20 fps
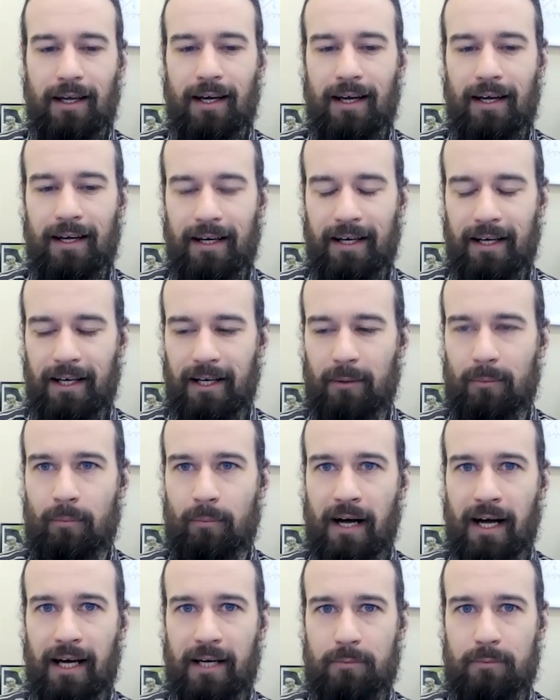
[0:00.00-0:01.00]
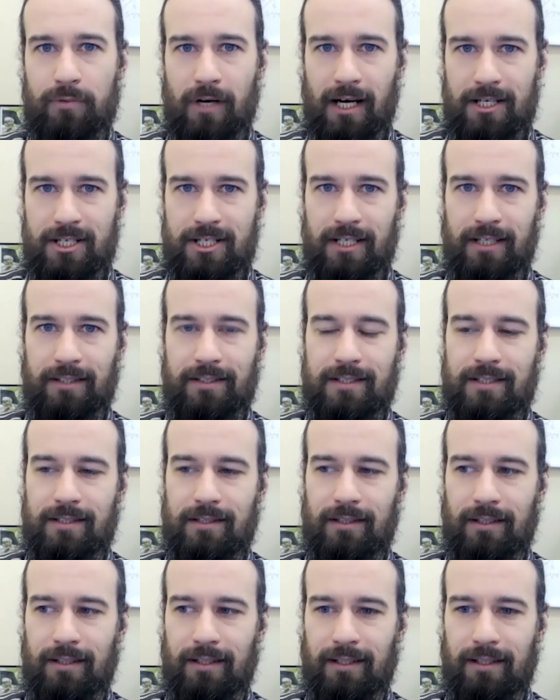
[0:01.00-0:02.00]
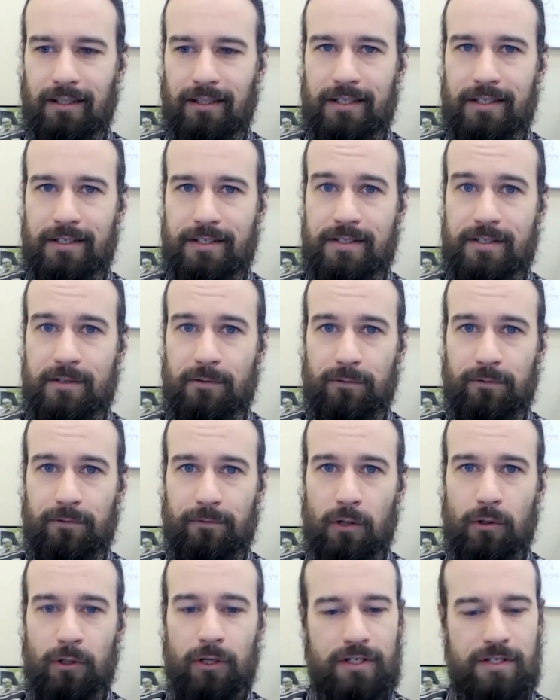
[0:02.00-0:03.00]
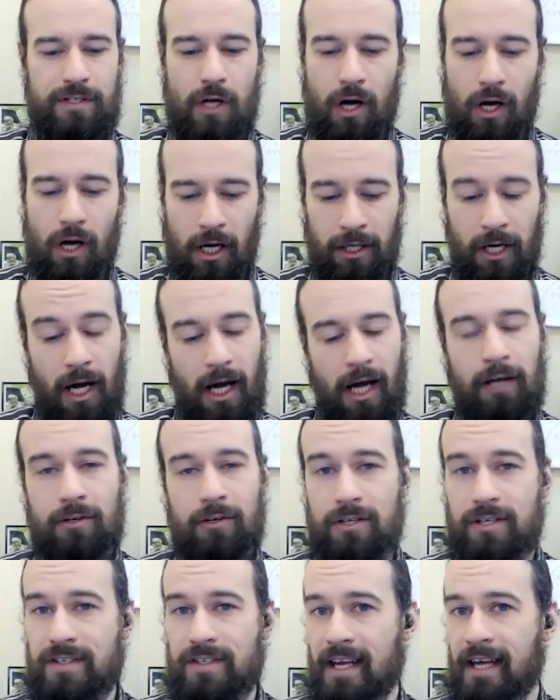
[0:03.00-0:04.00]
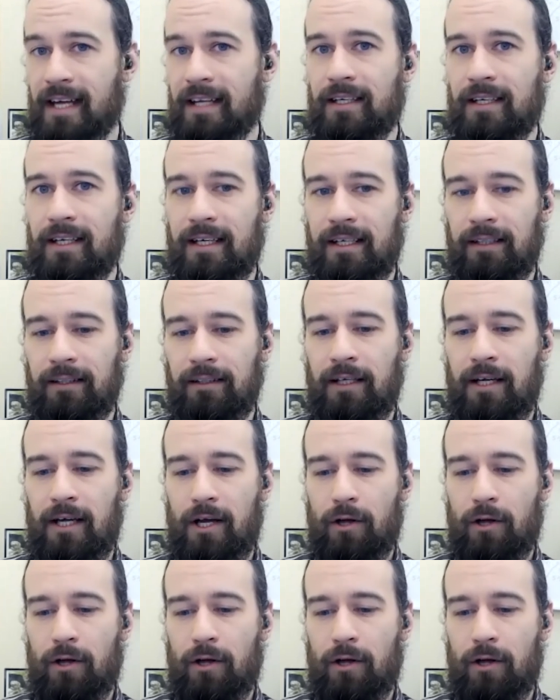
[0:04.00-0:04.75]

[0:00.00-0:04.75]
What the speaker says: My project is to focus on understanding